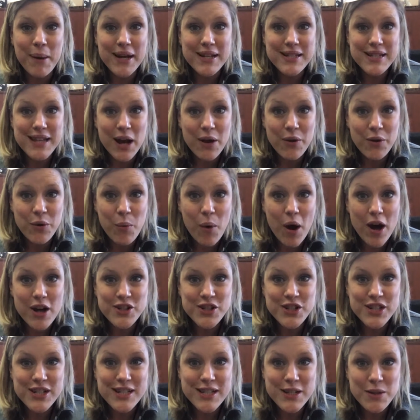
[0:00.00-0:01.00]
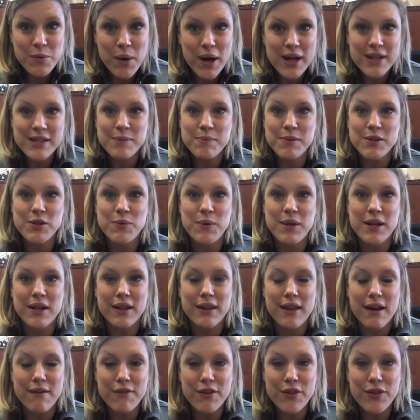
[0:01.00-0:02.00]
on down to Washington West between
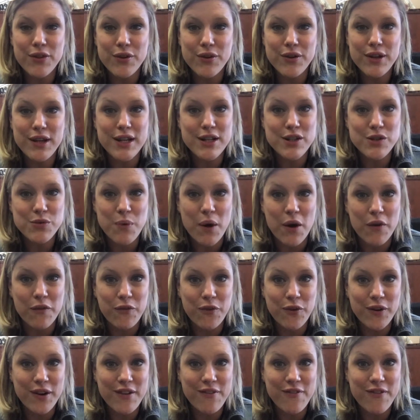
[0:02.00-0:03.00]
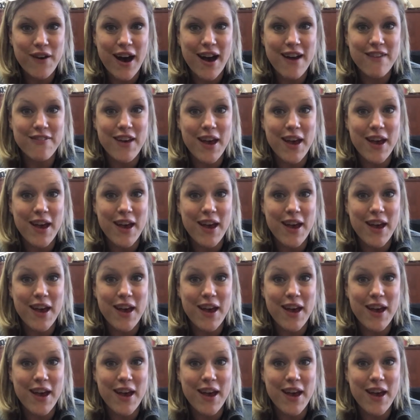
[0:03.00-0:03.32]
11:30 and 12:45